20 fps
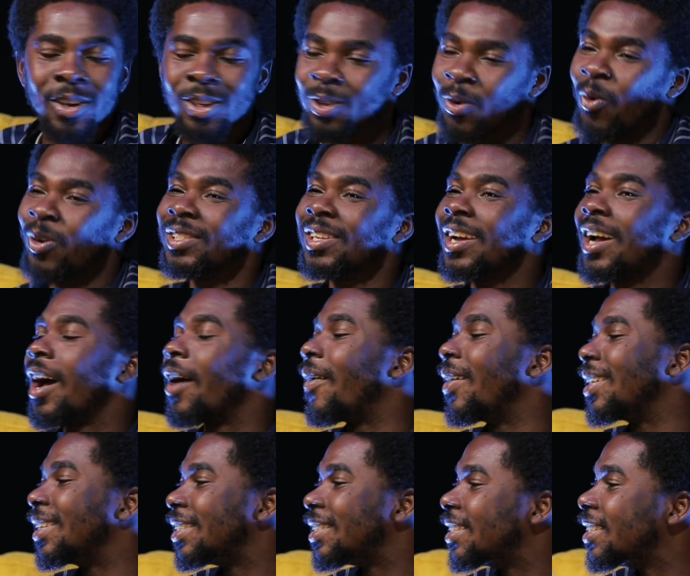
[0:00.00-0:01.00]
So what a
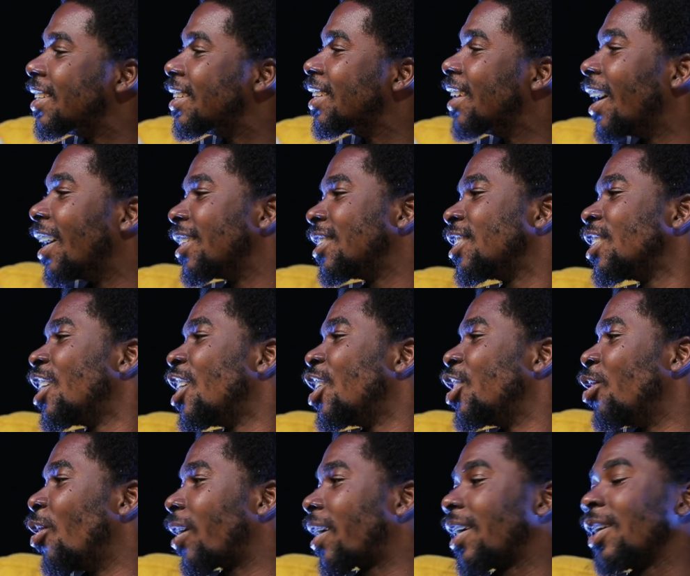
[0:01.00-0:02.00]
guarantee
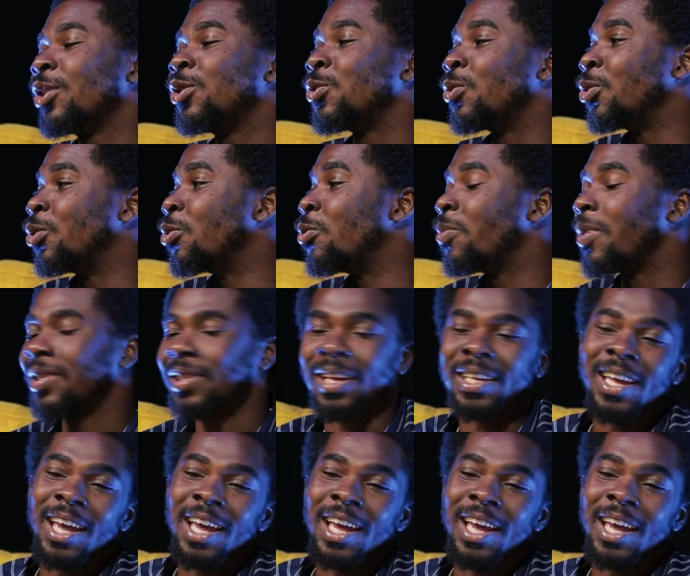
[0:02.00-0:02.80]
that your kids will do better.